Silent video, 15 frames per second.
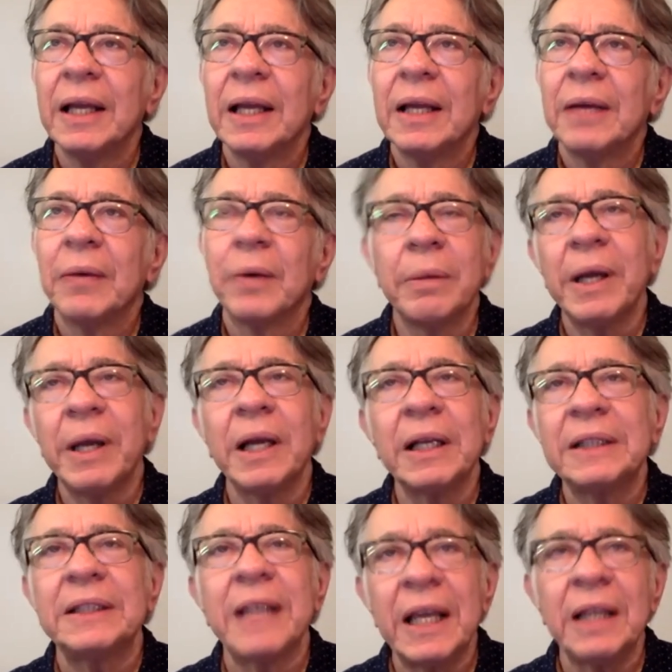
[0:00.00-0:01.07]
what am I going to
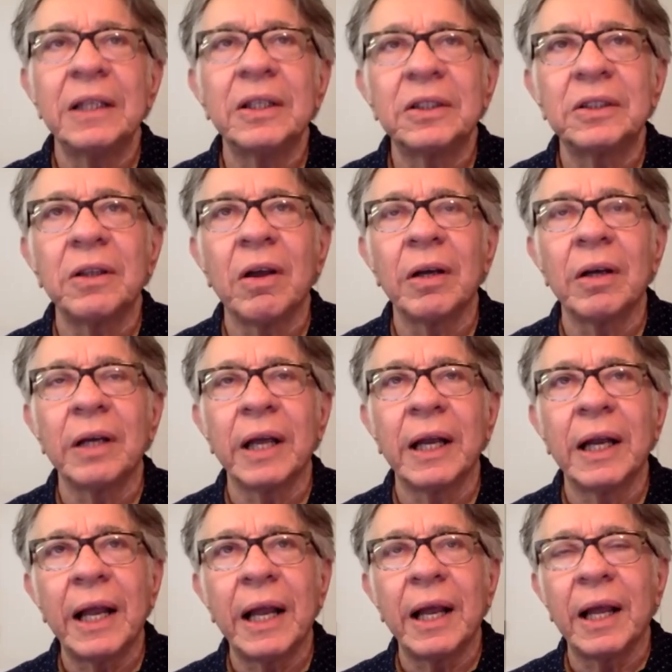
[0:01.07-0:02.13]
say in this song? And
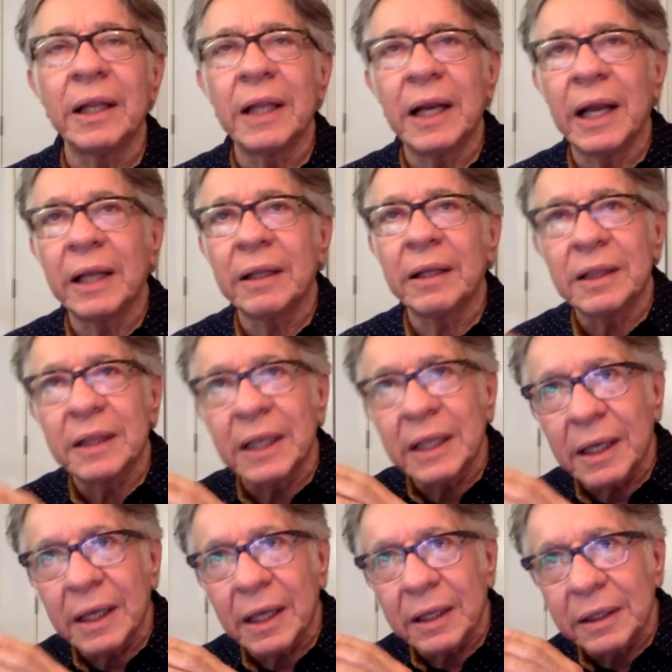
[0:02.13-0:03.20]
I and then I think
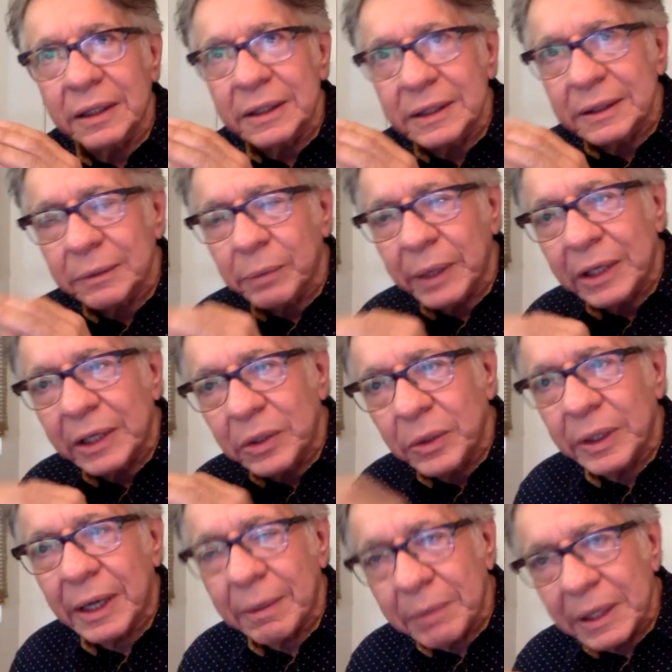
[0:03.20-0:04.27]
this, when I do
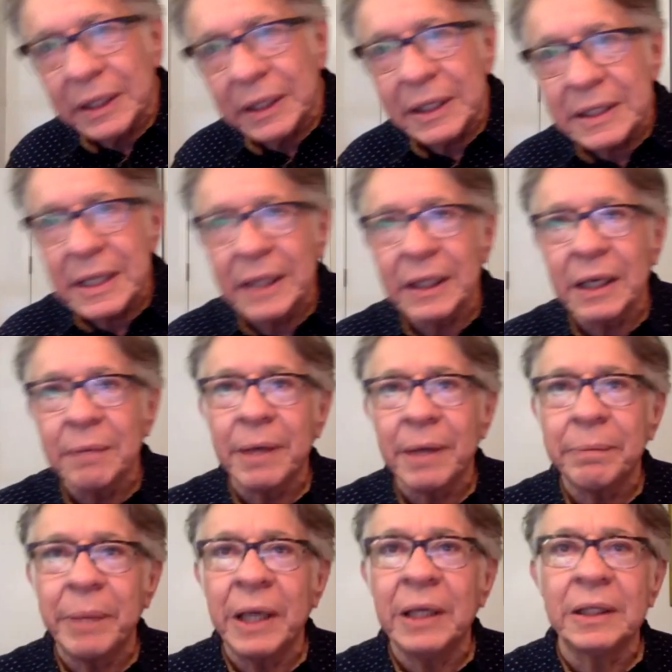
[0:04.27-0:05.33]
that, I'm thinking the same thing in my
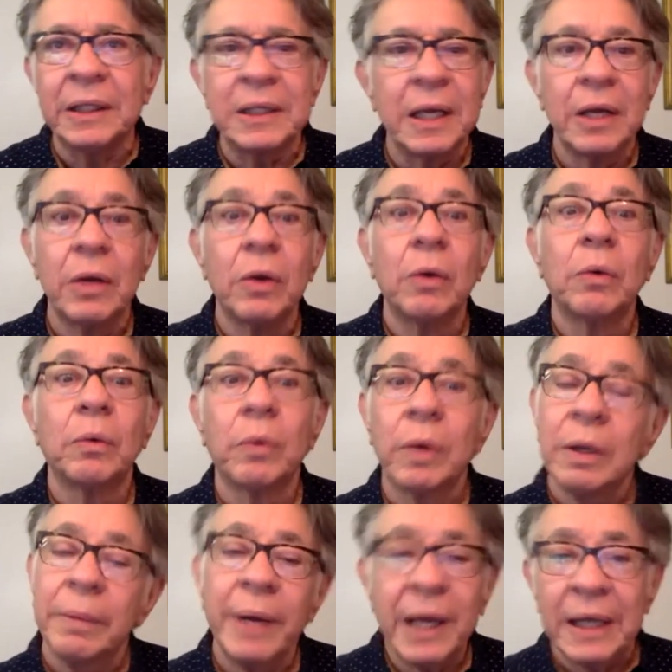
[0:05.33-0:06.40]
paintings. What am
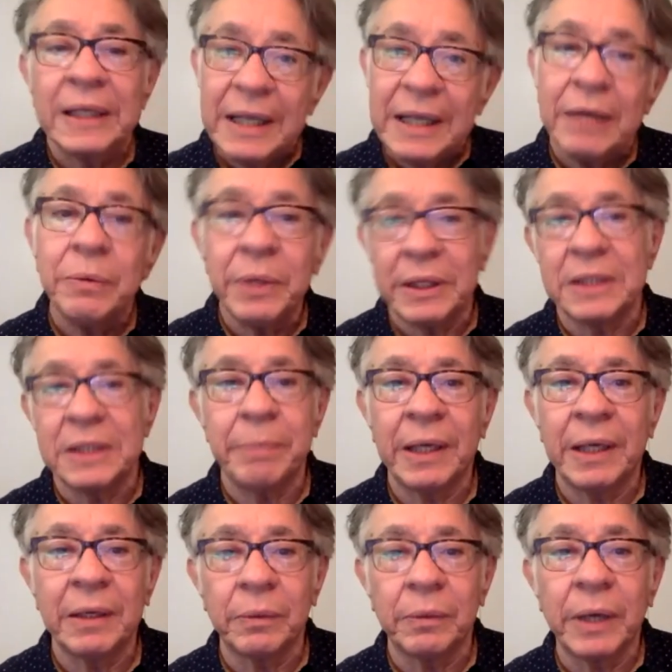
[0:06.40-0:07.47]
I going to say with this
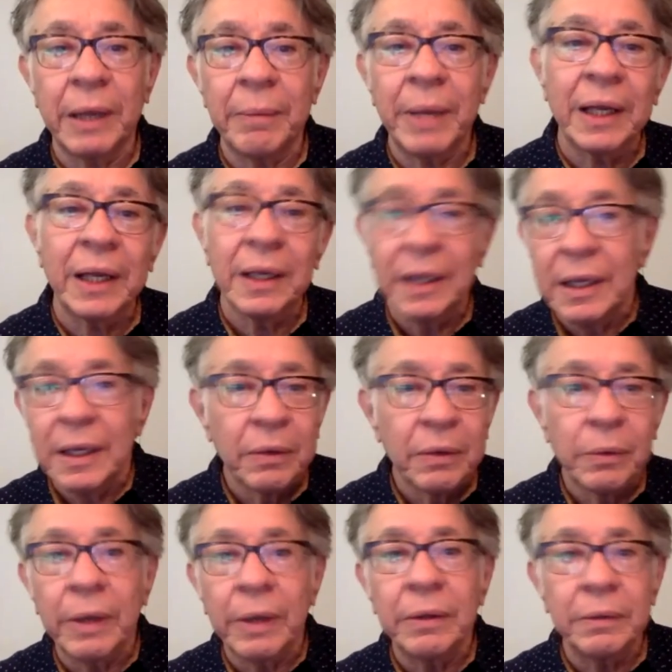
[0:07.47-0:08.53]
painting? What am I,
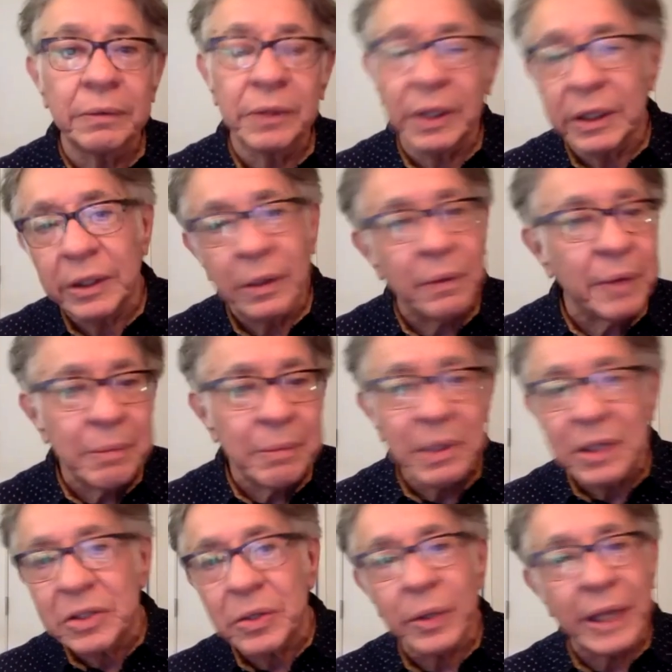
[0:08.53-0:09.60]
what I, you know what I mean?
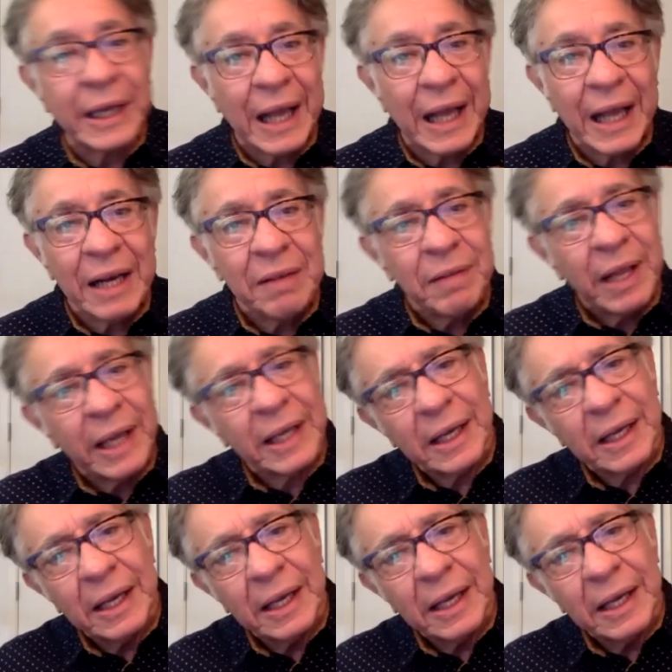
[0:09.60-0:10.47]
So they kind of like